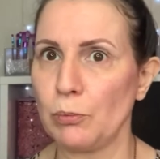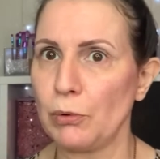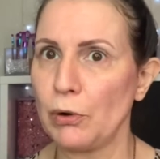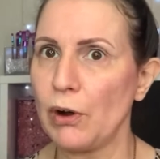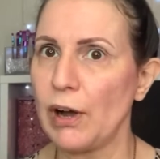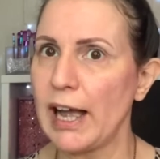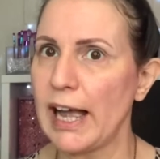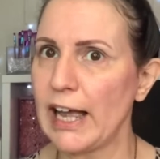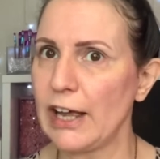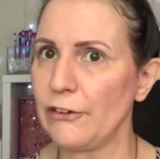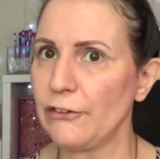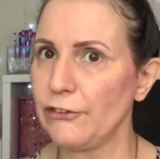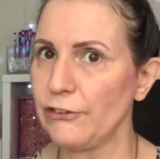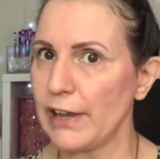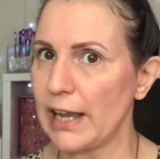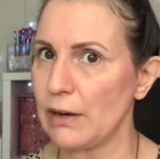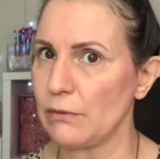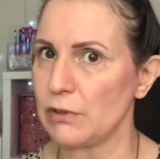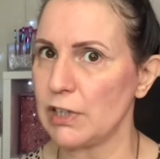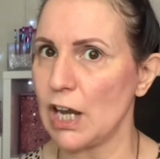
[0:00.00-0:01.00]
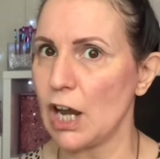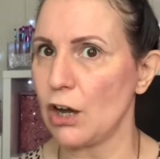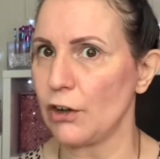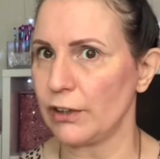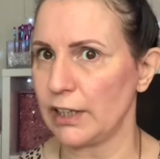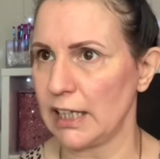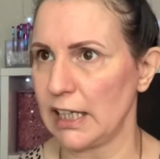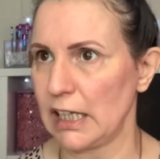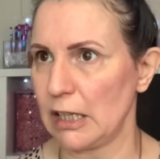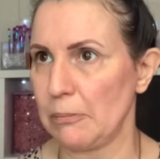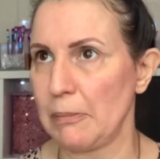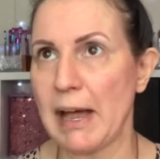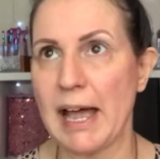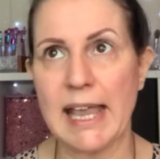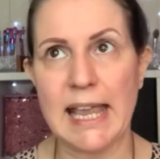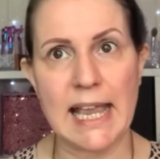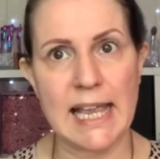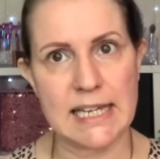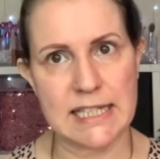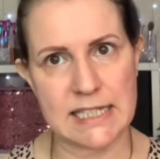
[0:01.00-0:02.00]
but I have found it on
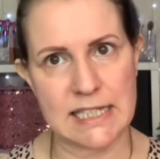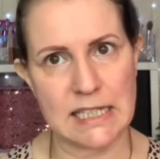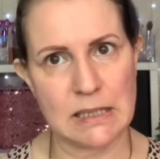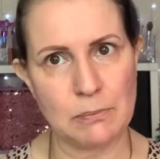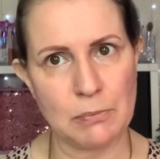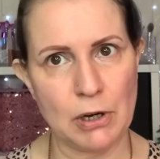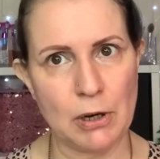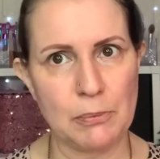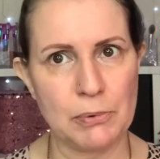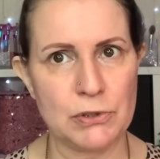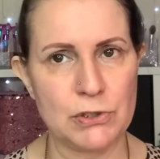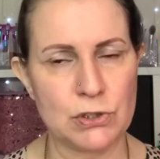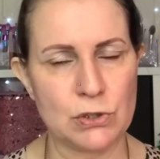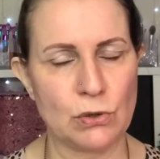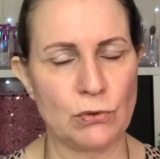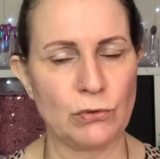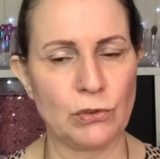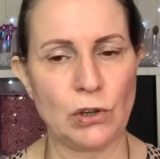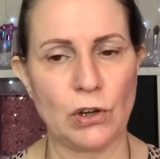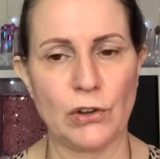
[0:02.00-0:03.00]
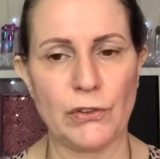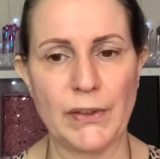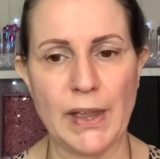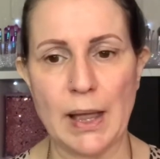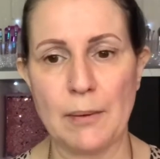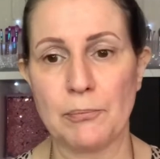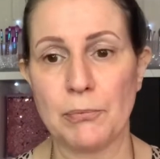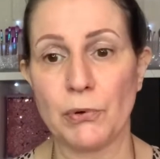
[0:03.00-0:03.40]
eBay and Depop and stuff like that.